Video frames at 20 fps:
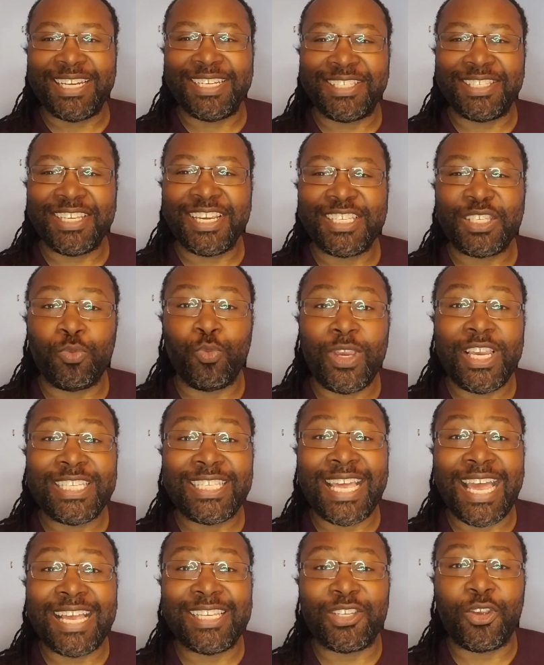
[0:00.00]
6
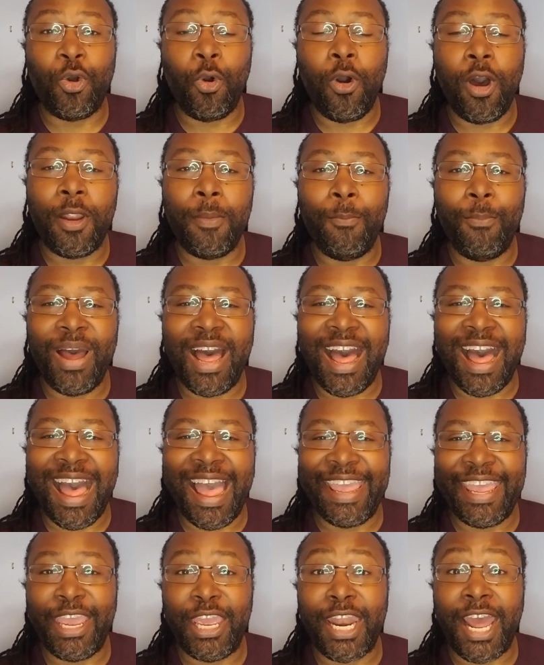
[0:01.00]
weeks has gone
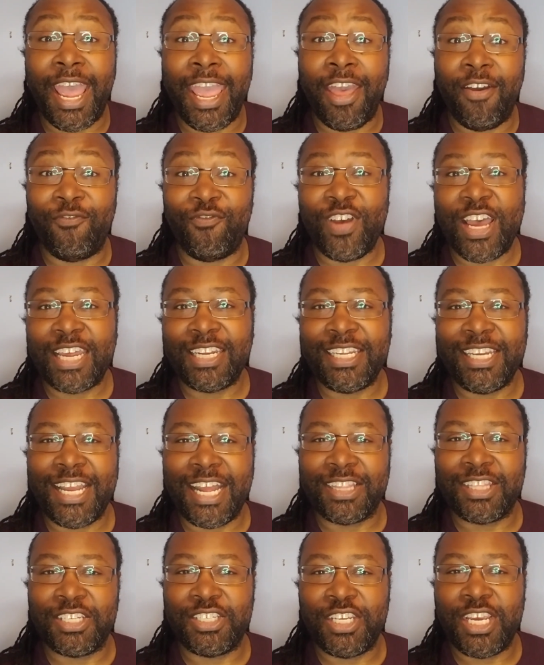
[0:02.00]
by, and I have finally
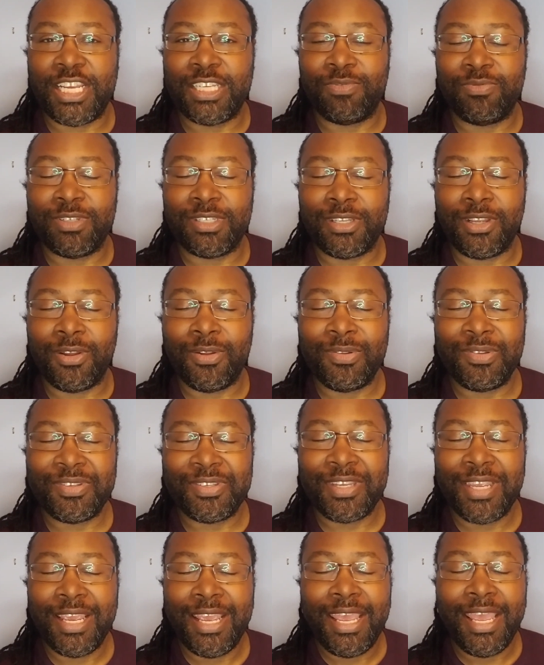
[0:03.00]
got the test
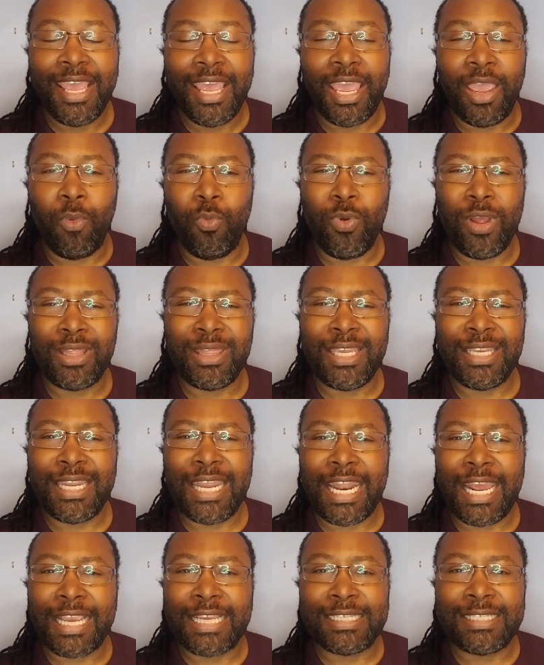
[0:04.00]
results. And one thing
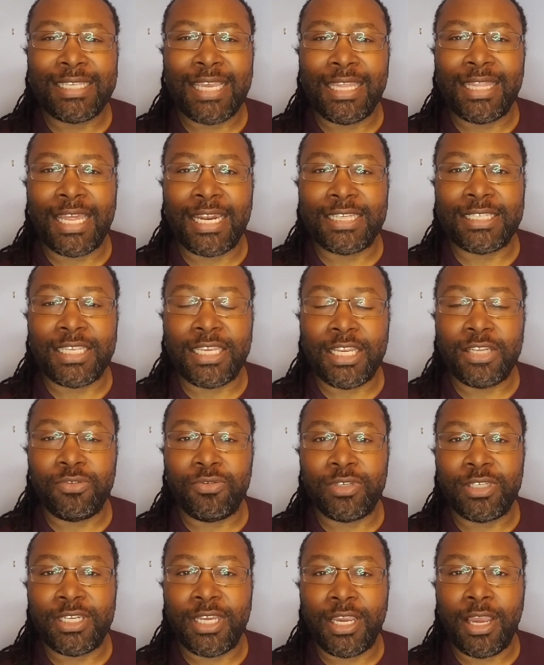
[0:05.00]
that I can say that is
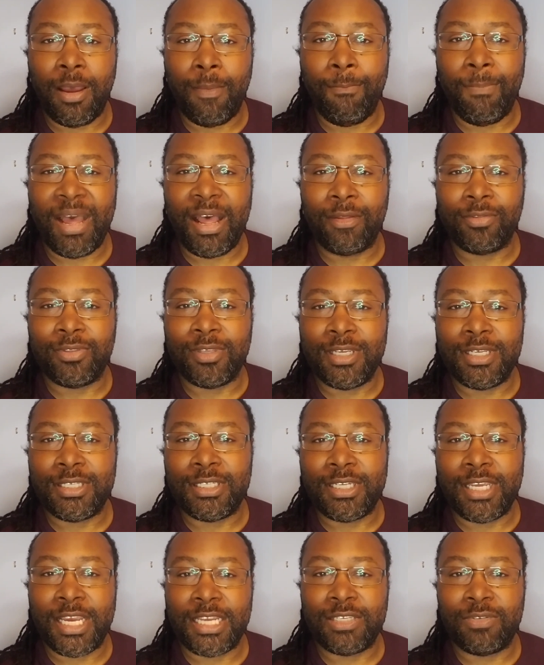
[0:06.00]
interesting about
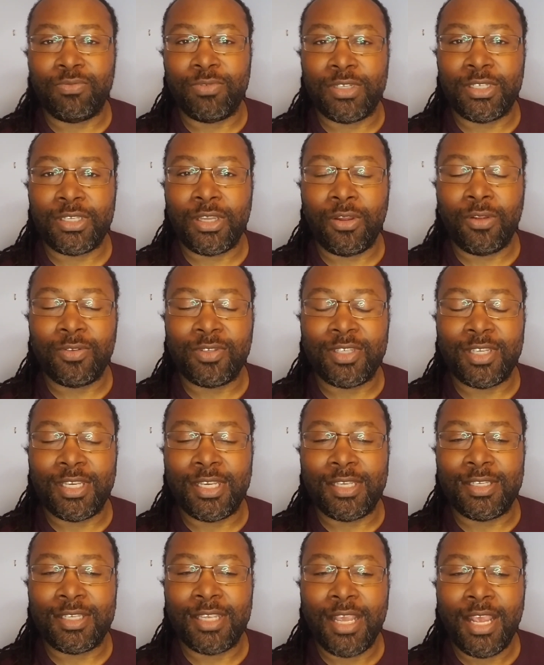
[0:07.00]
these test results
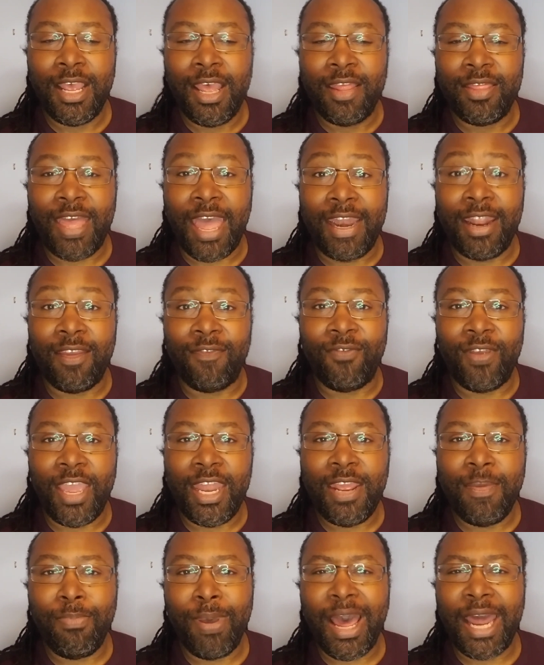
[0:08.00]
is that if
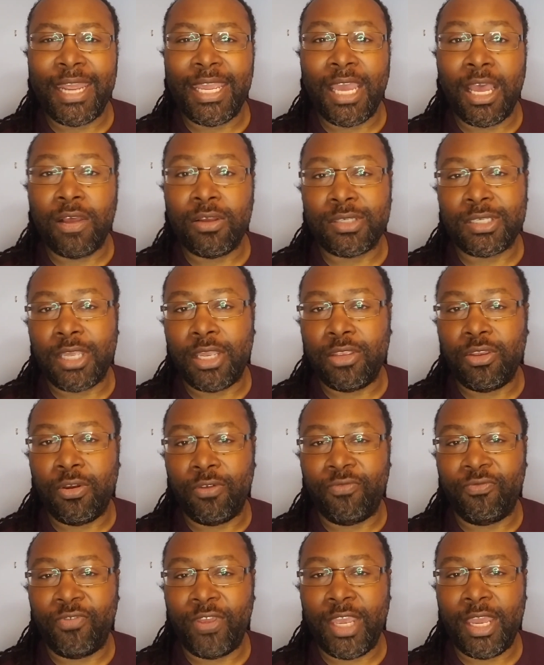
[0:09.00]
anybody else in
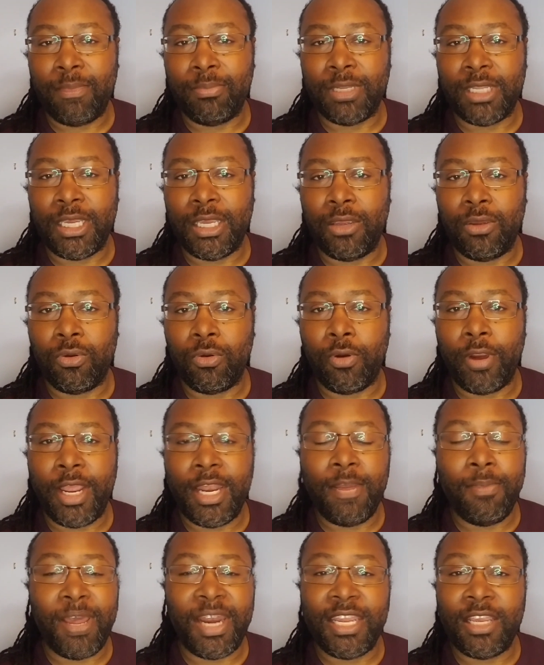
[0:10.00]
your family or
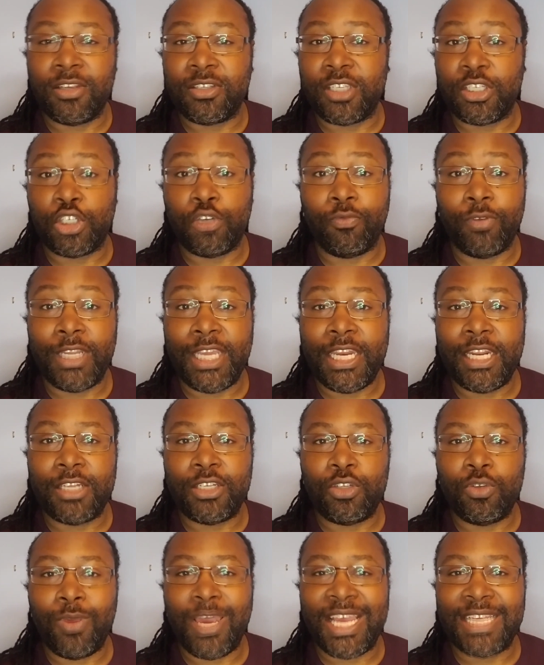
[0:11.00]
anybody else that you're
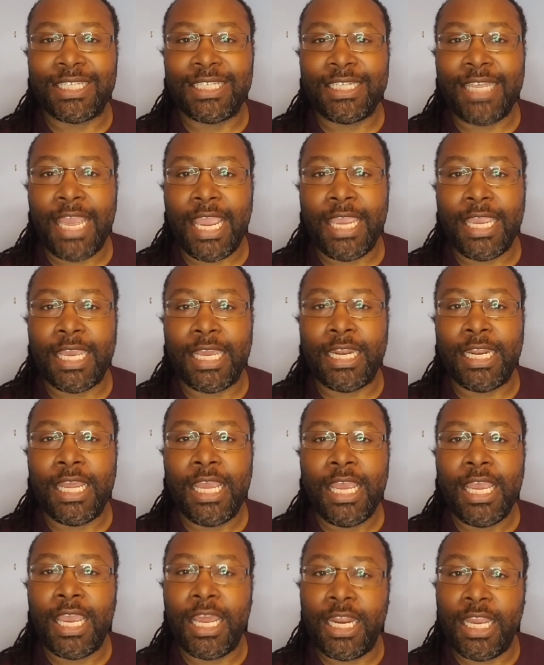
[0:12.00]
related to has
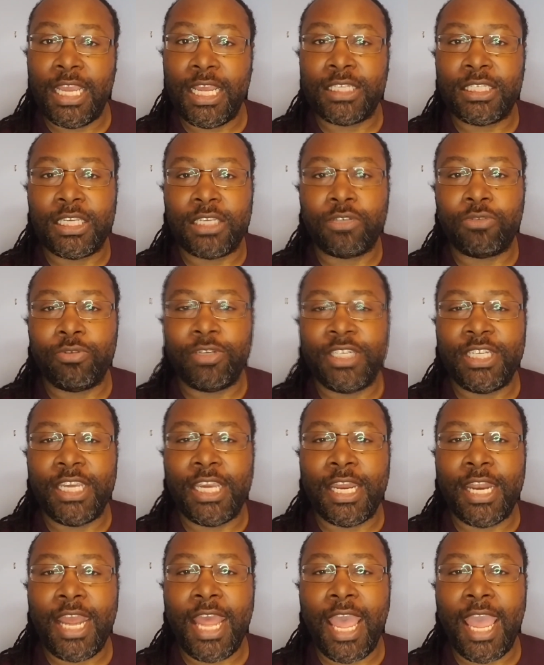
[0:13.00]
taken an Ancestry
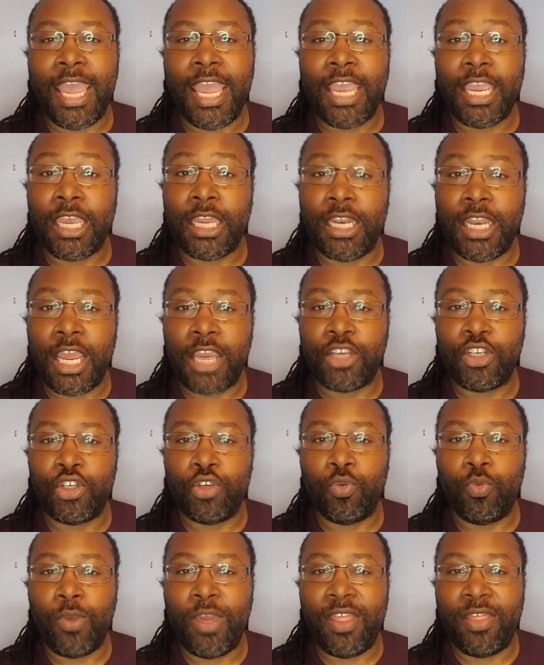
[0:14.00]
DNA, it
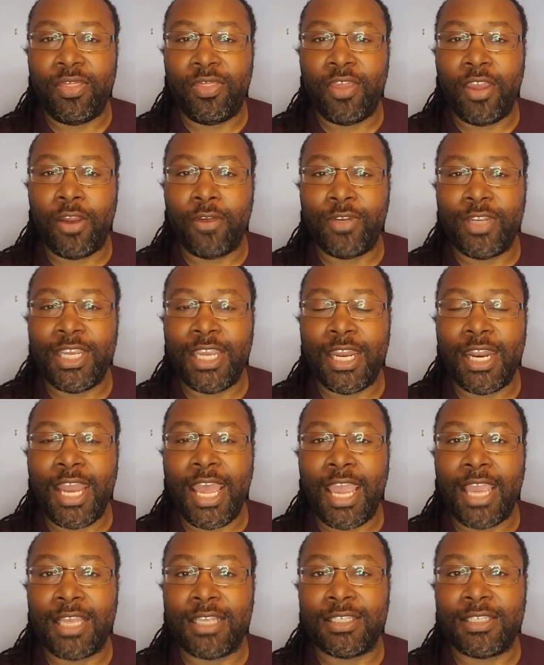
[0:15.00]
connects you with their
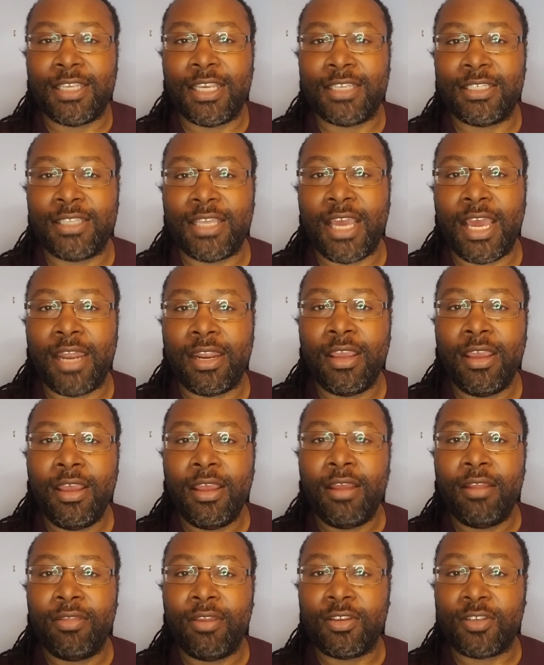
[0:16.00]
DNA and says that
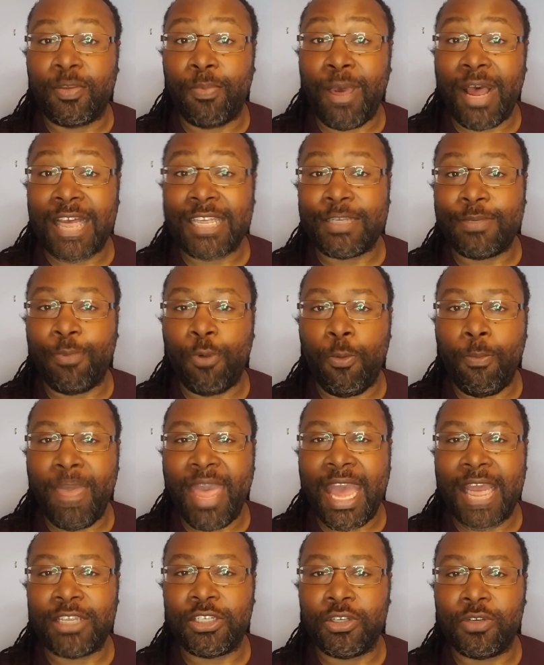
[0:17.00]
there's a possible
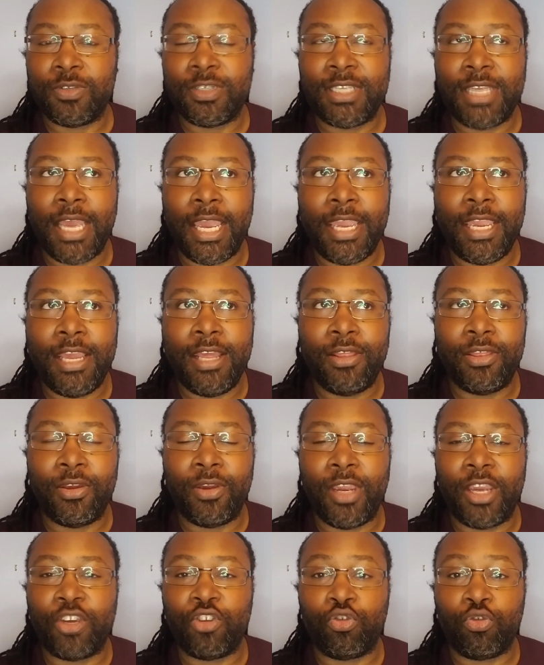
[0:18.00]
match. You'll say
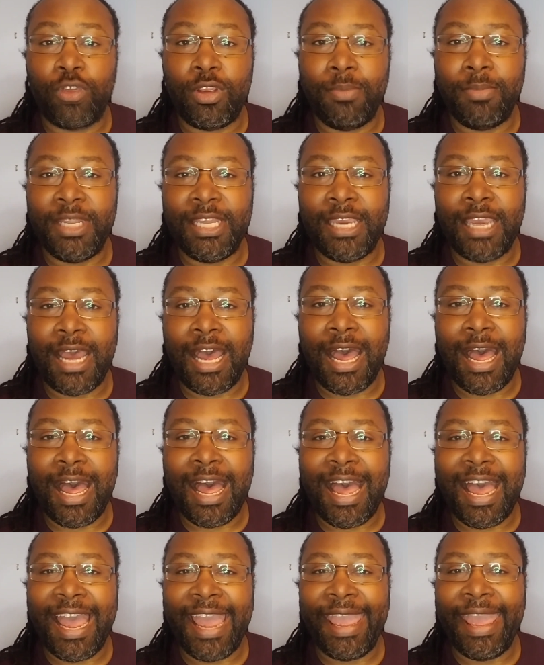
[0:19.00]
either extremely
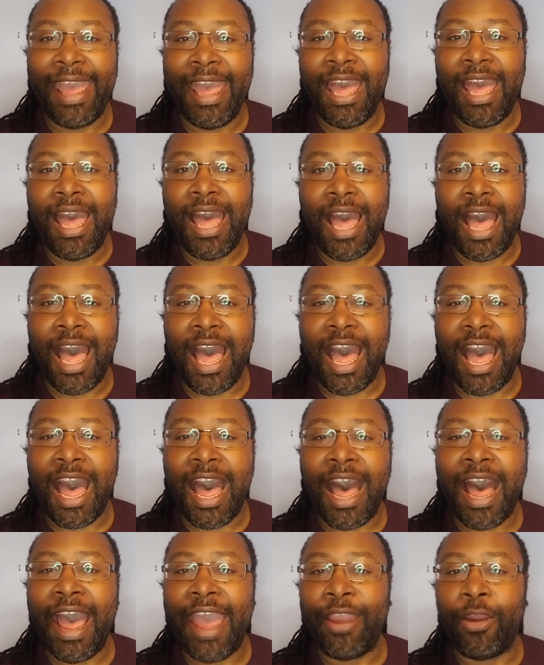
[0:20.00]
high,
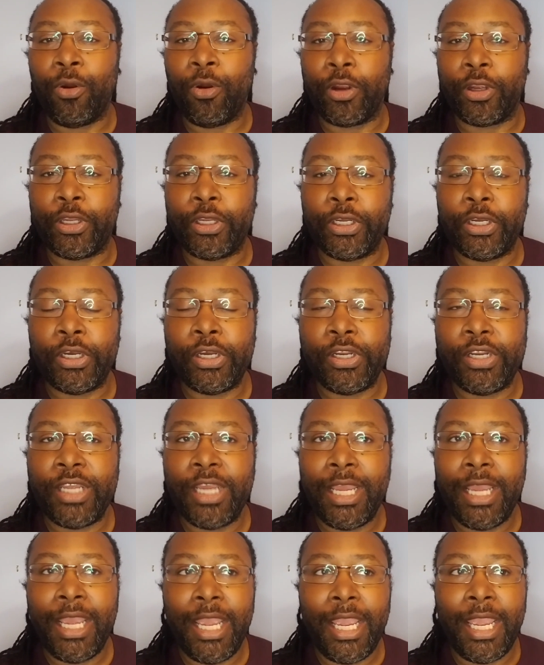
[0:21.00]
high, or good.